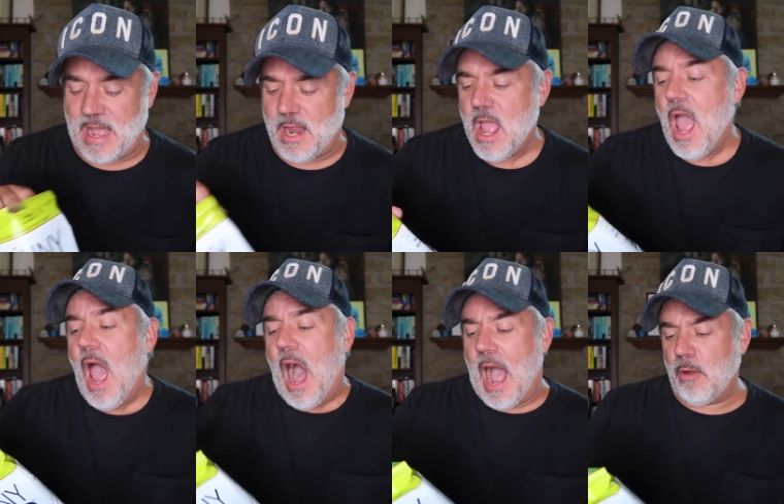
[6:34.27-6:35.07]
But
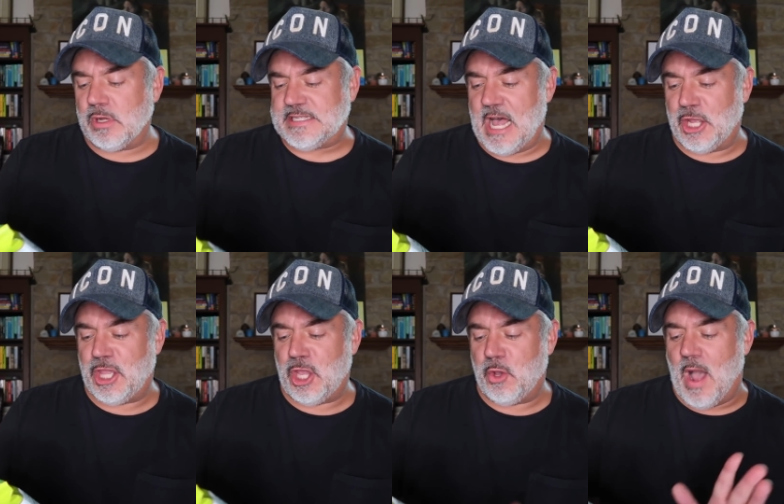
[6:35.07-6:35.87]
I will tell
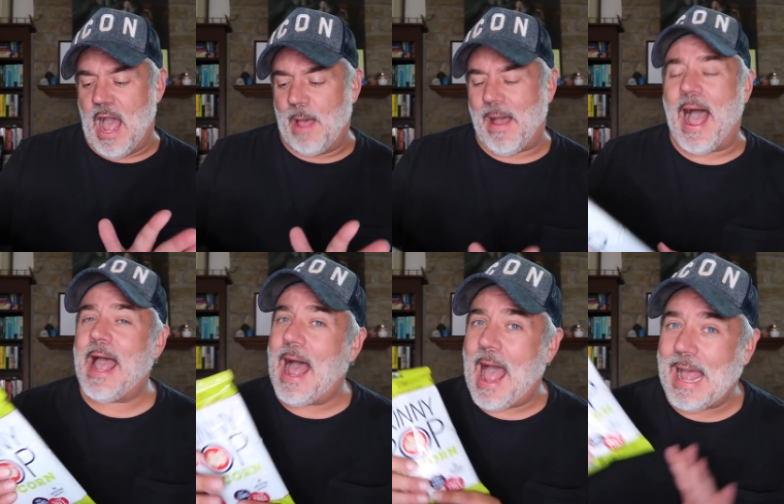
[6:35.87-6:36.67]
you, um, I,
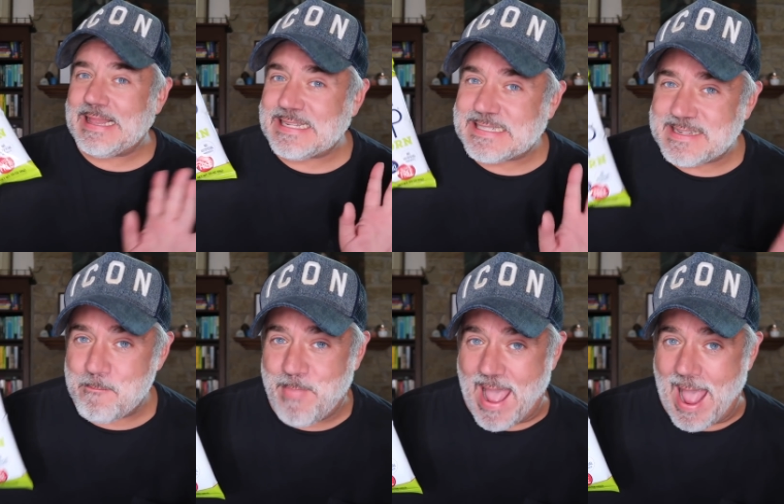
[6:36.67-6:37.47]
this
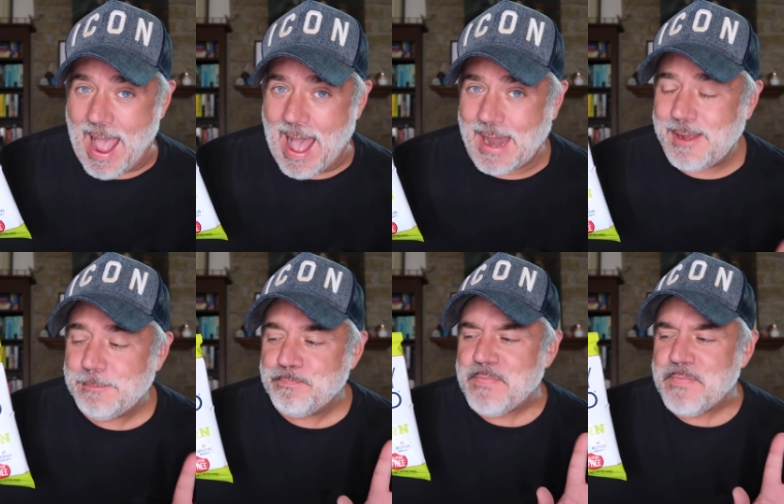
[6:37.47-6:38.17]
isn't bad,